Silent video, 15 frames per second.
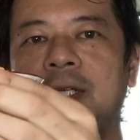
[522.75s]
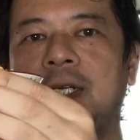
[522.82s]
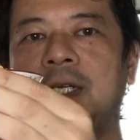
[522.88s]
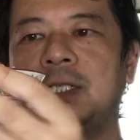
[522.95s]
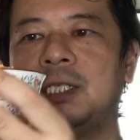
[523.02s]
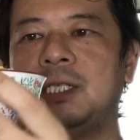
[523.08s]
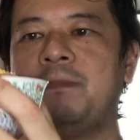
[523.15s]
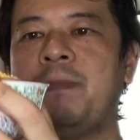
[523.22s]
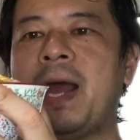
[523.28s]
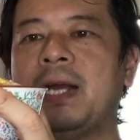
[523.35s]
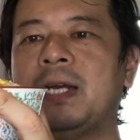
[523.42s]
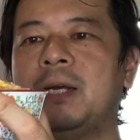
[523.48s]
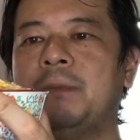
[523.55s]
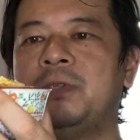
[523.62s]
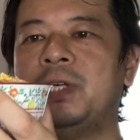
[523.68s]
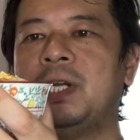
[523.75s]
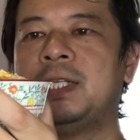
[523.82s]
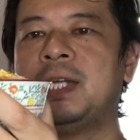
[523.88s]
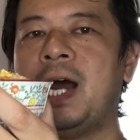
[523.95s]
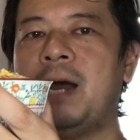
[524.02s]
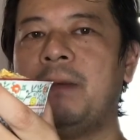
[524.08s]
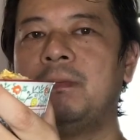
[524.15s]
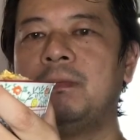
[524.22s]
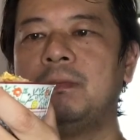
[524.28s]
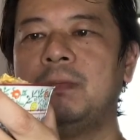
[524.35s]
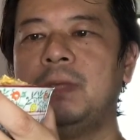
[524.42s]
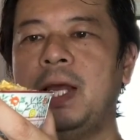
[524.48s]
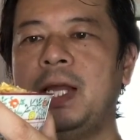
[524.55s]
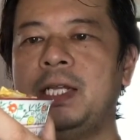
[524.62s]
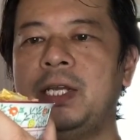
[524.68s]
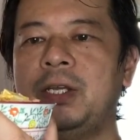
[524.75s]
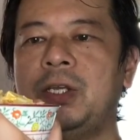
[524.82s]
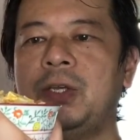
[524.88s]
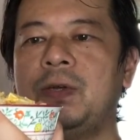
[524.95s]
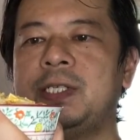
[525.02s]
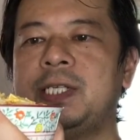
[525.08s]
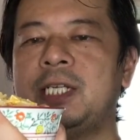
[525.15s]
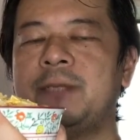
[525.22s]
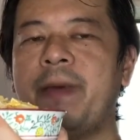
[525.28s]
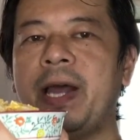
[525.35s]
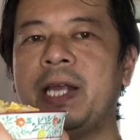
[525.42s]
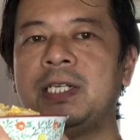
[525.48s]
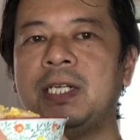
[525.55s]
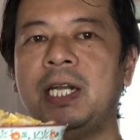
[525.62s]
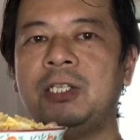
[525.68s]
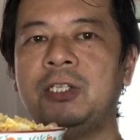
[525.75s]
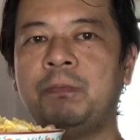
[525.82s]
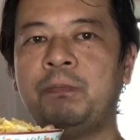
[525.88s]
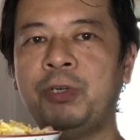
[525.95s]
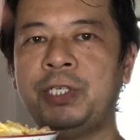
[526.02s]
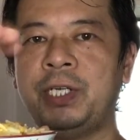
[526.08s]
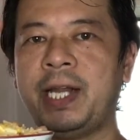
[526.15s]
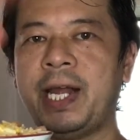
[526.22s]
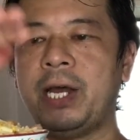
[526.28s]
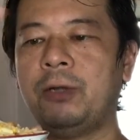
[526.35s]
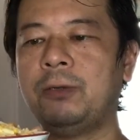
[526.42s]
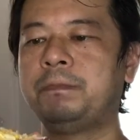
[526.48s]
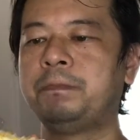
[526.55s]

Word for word: Just pack it up to the top, and then use a spatula to push it down.